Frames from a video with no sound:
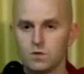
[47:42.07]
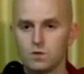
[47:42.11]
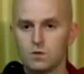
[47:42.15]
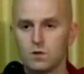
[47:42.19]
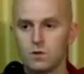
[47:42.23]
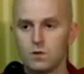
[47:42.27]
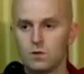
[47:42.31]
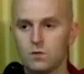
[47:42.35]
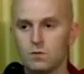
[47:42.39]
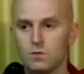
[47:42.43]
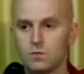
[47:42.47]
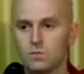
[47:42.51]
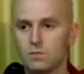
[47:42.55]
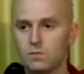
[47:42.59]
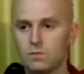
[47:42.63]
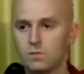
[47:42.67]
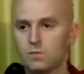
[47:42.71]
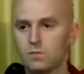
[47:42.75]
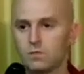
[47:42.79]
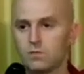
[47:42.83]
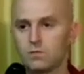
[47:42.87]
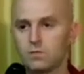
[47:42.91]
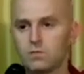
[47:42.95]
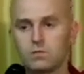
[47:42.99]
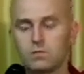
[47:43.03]
So,
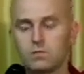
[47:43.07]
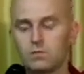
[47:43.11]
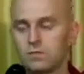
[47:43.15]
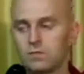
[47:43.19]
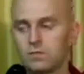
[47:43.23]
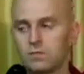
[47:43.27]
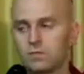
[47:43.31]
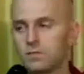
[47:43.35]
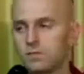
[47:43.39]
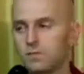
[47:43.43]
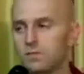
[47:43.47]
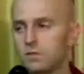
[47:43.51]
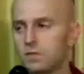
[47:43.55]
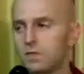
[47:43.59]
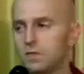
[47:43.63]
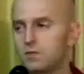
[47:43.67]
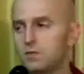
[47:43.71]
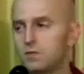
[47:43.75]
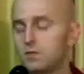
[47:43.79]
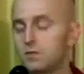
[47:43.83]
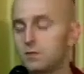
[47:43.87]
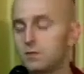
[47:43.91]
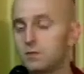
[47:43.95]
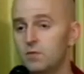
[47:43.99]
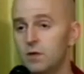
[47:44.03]

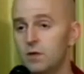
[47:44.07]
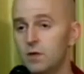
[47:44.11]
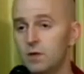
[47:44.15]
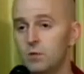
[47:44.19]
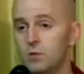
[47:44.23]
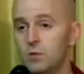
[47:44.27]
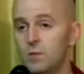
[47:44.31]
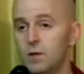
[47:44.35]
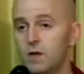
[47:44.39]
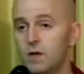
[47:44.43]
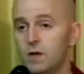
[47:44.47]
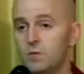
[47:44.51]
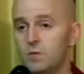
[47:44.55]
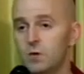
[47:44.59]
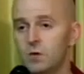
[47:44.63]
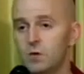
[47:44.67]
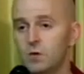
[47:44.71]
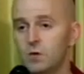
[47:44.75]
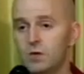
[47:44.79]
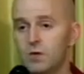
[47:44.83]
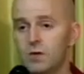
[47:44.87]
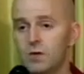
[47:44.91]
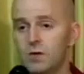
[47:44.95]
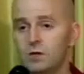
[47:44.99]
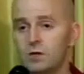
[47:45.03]
the Venerable
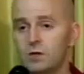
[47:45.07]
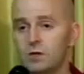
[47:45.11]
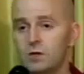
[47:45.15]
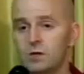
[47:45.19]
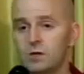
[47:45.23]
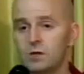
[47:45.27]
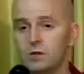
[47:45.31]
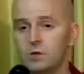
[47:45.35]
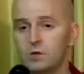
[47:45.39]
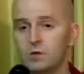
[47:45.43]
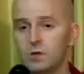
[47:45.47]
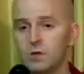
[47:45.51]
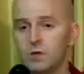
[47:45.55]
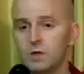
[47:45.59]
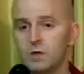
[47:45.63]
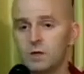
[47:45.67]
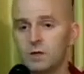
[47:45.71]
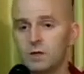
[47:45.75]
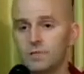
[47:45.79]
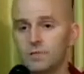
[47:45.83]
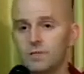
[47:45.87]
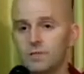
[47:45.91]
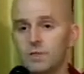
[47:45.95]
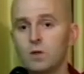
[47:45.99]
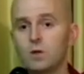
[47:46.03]
Mahamoggallana says,
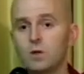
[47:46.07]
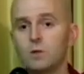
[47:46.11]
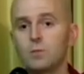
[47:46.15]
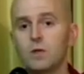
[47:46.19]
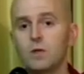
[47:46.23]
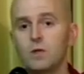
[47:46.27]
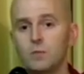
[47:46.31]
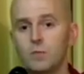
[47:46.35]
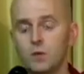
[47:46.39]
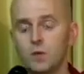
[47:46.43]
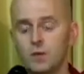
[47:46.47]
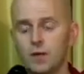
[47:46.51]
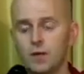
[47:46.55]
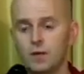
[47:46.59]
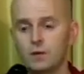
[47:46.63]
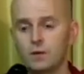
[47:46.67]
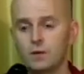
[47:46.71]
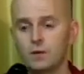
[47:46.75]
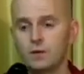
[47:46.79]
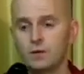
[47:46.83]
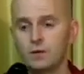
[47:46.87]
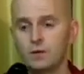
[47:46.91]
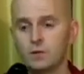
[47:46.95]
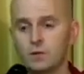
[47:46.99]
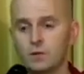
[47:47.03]
there are people
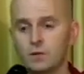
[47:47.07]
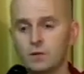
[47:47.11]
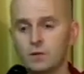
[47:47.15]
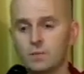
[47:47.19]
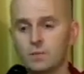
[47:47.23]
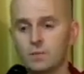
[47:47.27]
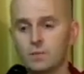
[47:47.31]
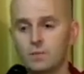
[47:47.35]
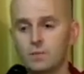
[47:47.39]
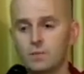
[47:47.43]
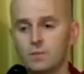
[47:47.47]
like this.